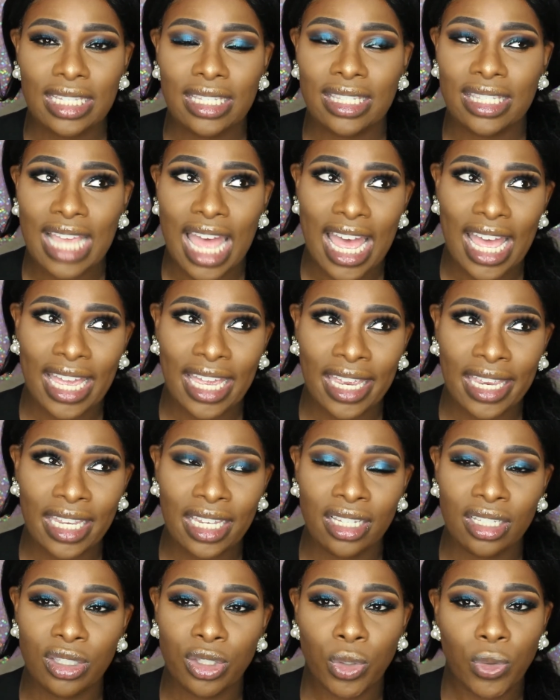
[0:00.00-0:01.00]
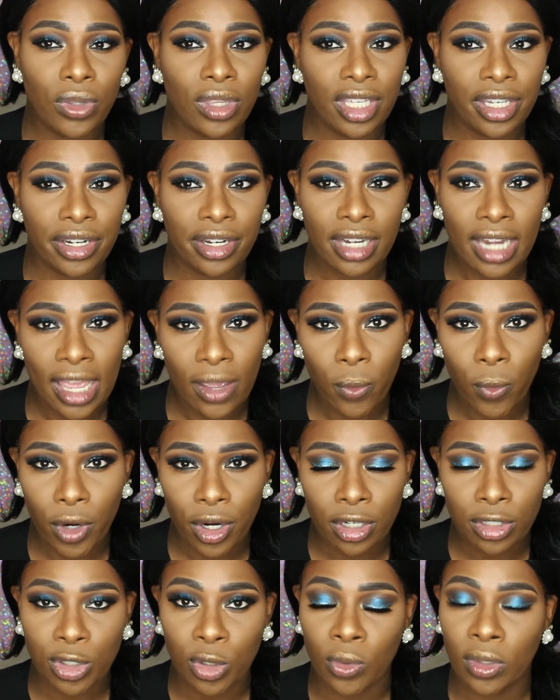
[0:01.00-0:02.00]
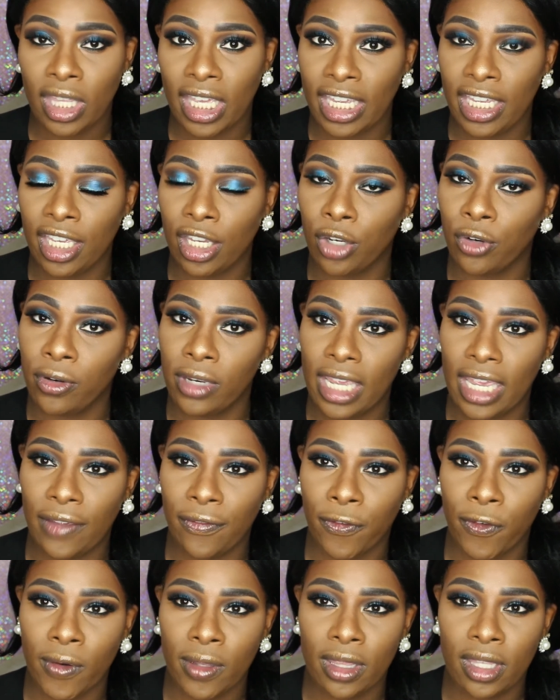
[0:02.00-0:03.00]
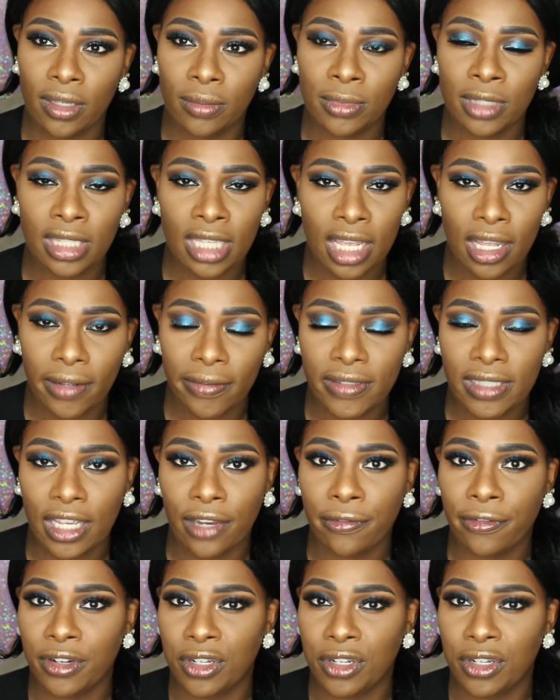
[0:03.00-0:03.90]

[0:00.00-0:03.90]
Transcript: Sign to their network so they can create for themselves a